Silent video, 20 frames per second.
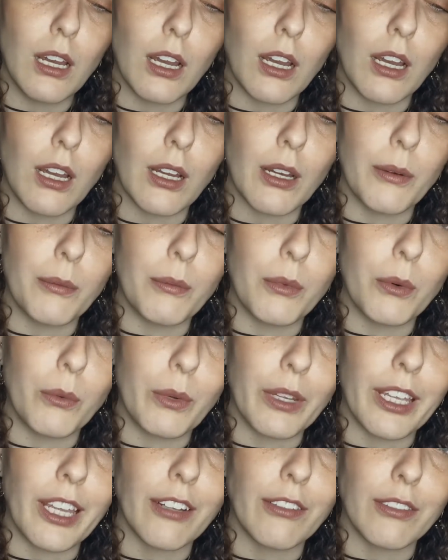um,
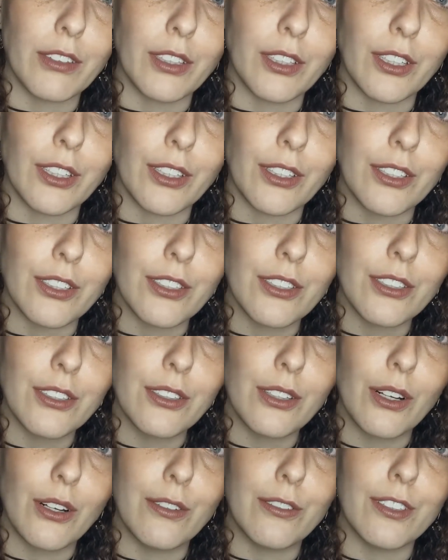we have learned
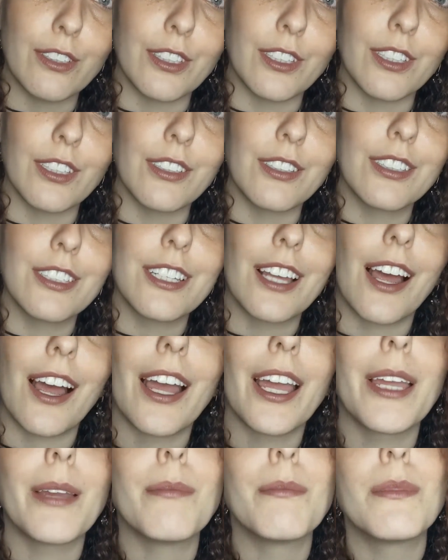over
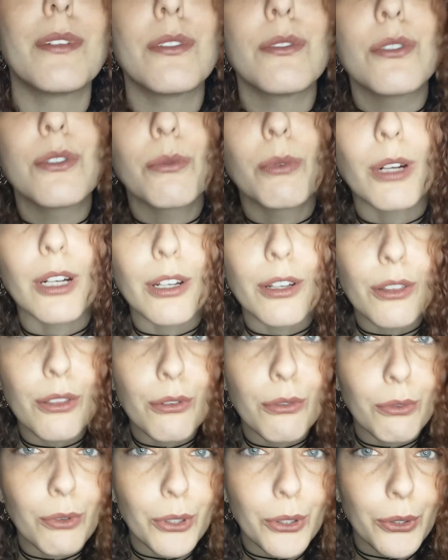time to work
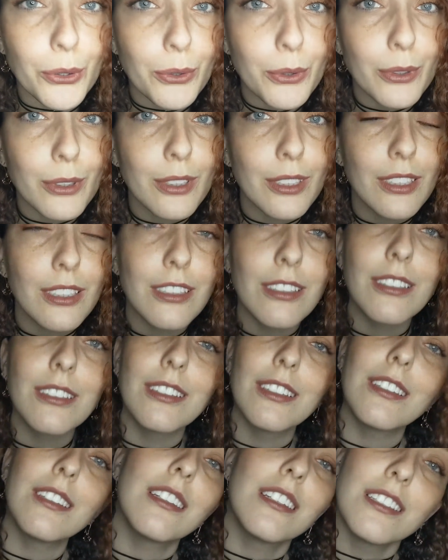through
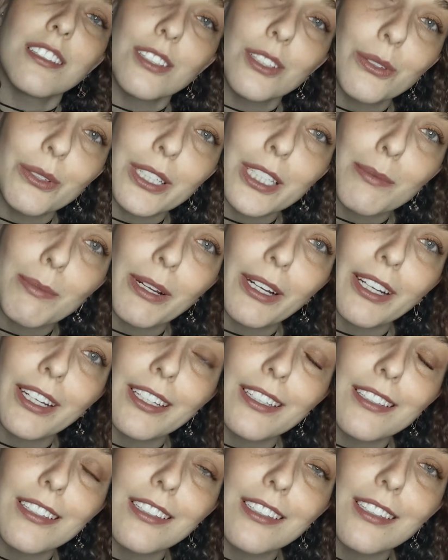this new
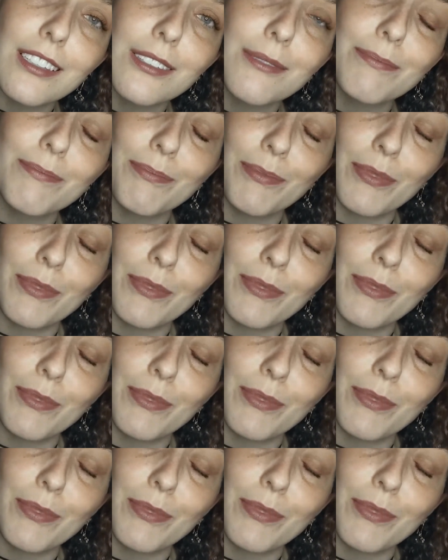experience.